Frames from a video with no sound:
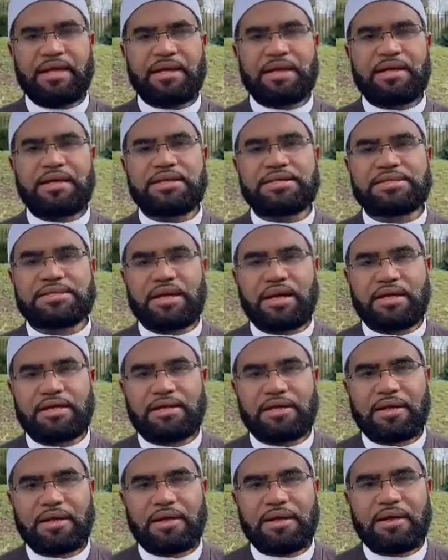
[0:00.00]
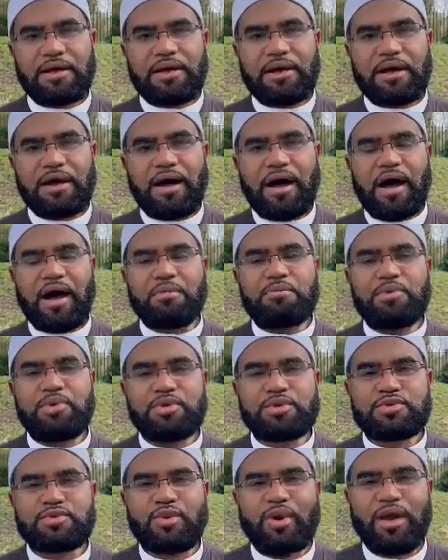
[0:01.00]
He said, I'm
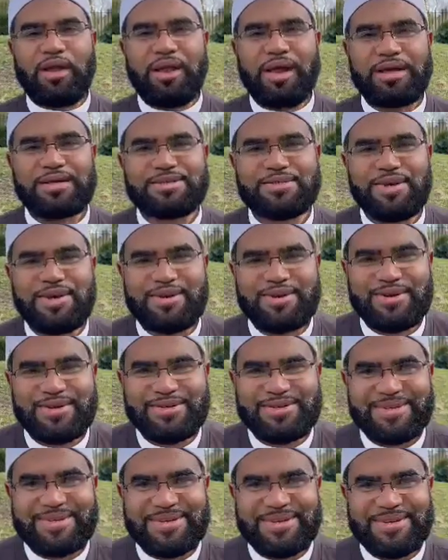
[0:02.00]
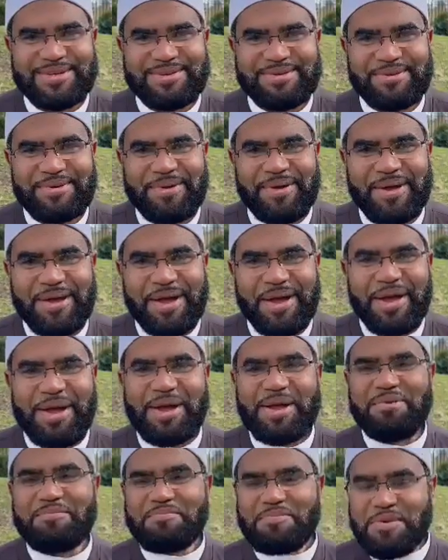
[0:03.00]
used to Allah's generosity.
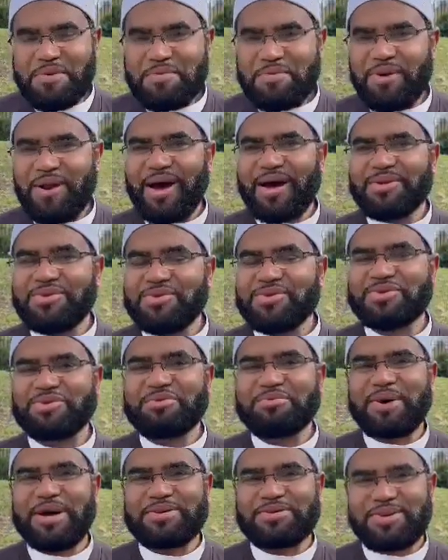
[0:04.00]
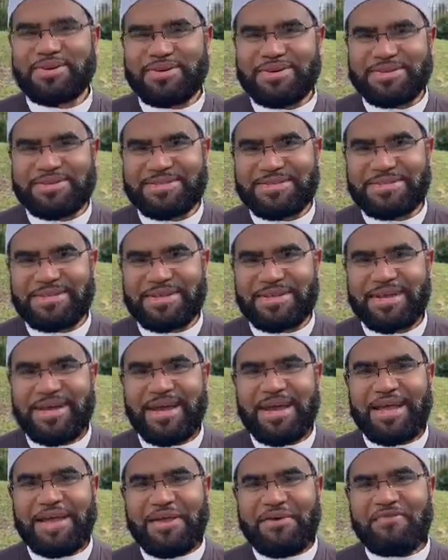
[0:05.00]
And people are used to my generosity.
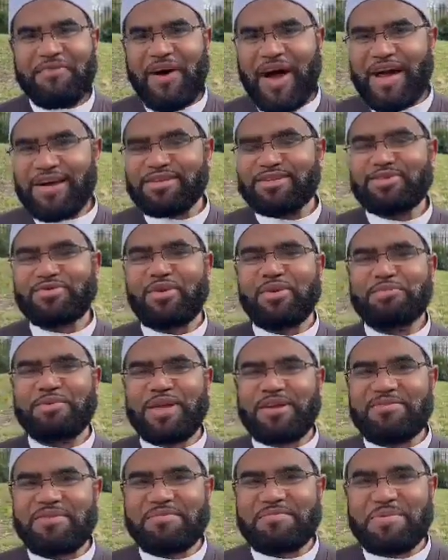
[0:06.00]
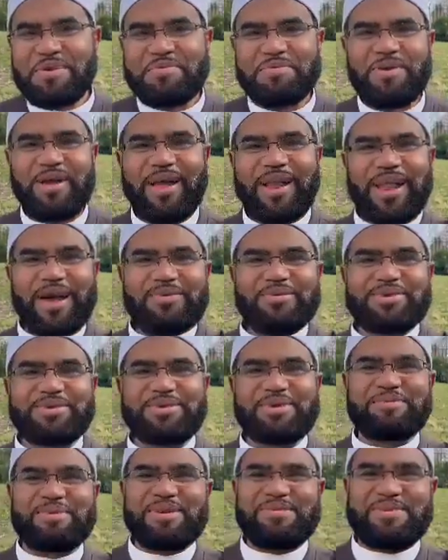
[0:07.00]
If I stop giving people, Allah will
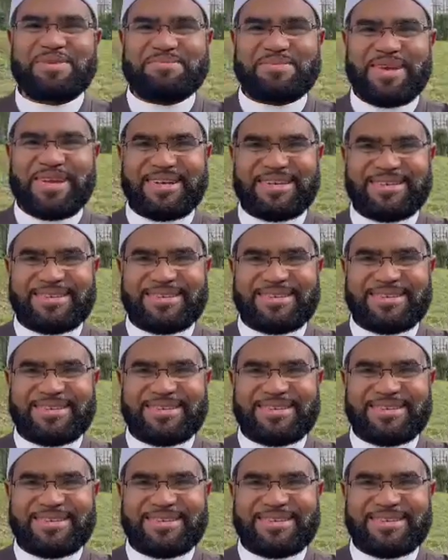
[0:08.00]
stop giving me.